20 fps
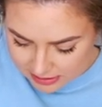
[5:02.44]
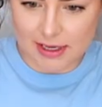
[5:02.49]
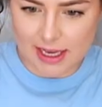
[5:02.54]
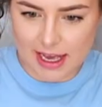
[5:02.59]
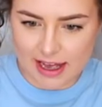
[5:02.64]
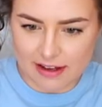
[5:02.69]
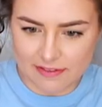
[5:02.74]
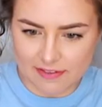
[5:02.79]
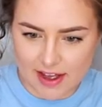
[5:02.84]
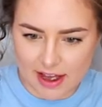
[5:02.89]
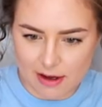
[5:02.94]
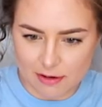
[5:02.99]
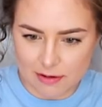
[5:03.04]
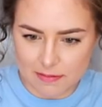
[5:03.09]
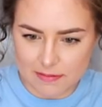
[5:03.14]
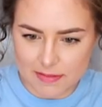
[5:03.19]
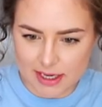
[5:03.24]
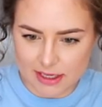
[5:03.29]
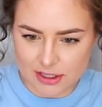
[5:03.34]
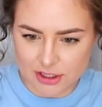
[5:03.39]
We have our
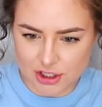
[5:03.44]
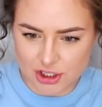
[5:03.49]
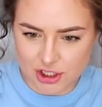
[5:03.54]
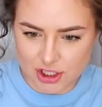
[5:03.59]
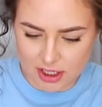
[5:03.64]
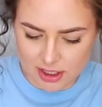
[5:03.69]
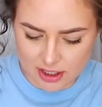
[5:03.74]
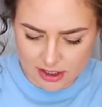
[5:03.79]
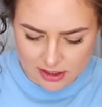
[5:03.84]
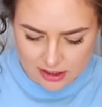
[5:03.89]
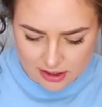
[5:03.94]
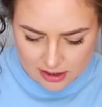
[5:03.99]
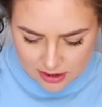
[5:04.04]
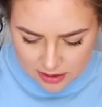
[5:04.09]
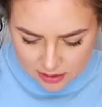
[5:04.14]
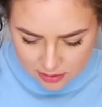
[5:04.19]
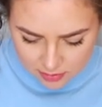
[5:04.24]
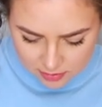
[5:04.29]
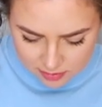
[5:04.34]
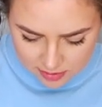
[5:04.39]
mixture
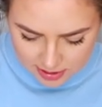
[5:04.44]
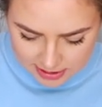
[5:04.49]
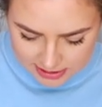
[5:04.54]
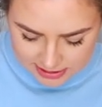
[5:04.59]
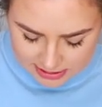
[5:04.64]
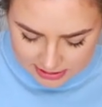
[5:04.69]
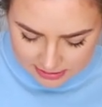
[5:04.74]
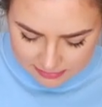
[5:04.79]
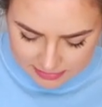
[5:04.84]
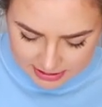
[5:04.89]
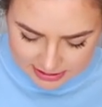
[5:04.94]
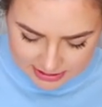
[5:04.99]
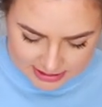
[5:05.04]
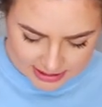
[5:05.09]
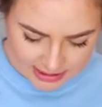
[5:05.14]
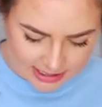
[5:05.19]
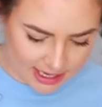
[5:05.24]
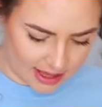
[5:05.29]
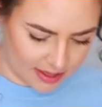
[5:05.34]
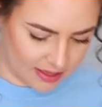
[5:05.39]
all nicely mixed
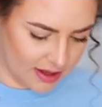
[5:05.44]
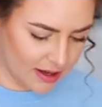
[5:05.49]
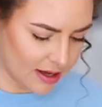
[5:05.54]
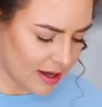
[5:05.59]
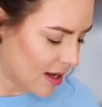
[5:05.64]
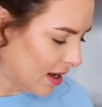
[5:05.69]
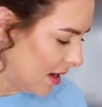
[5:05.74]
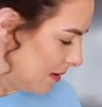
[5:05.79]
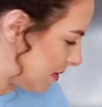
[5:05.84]
together.